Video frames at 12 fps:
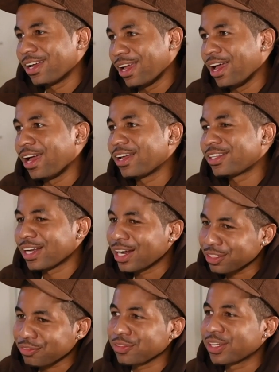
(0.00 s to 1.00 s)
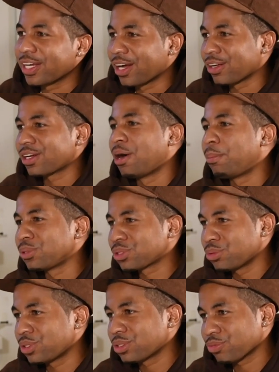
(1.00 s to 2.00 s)
Yeah, then I had to fling out a couple
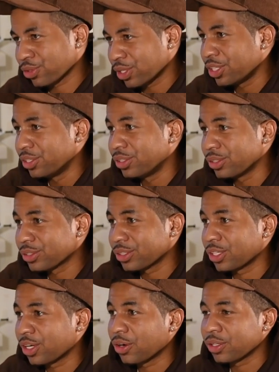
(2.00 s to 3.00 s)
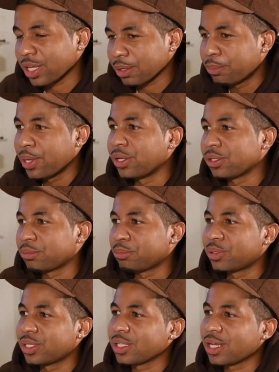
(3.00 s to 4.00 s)
switch front heels, you know, and like bail them.
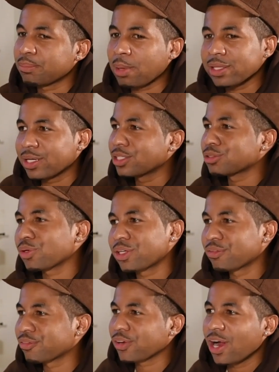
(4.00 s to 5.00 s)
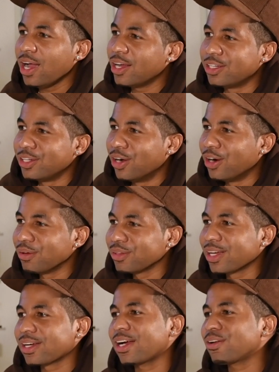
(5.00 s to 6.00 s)
But like my legs are already fried, you know,
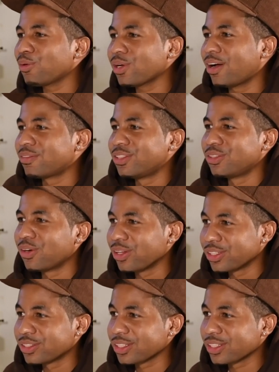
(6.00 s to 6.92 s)
like I don't want to have to do all this